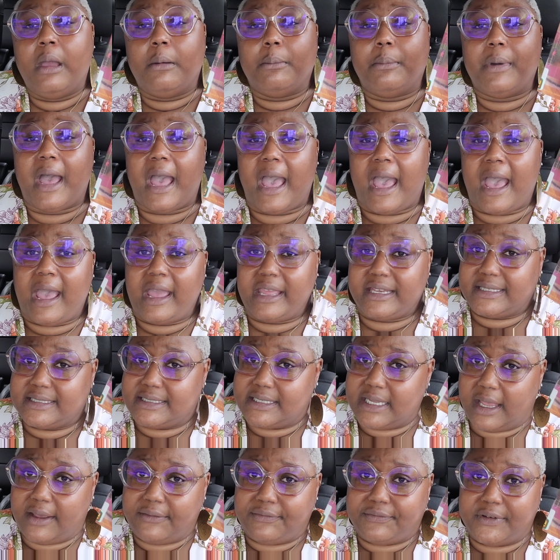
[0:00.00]
but i
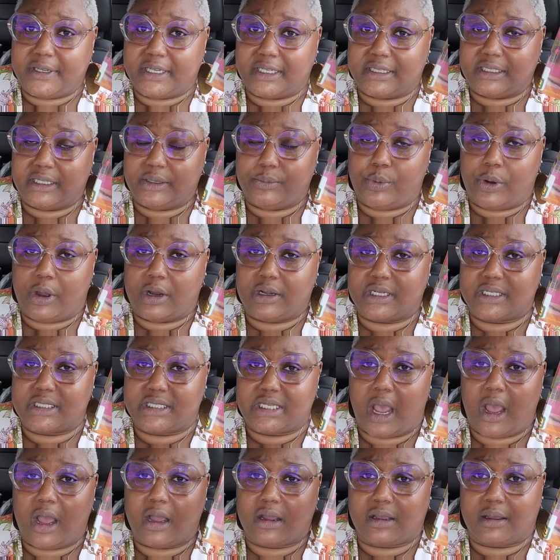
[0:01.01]
definitely want to
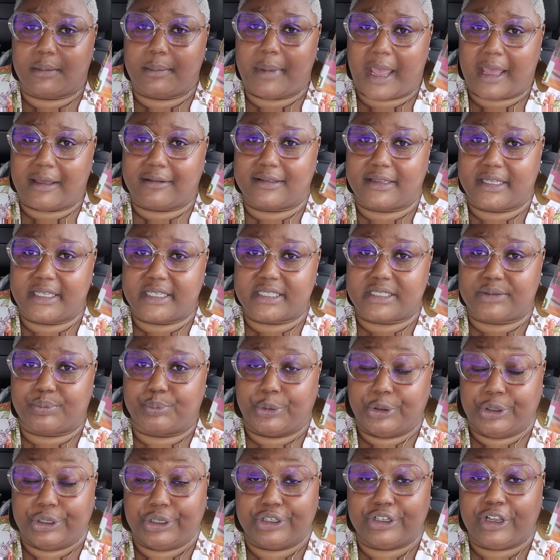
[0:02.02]
talk about this
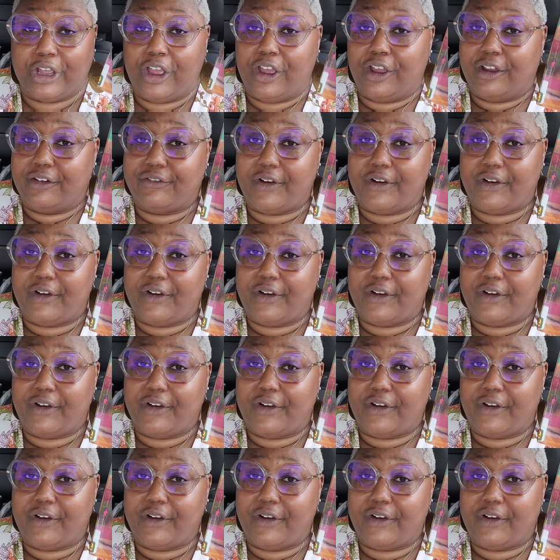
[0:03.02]
book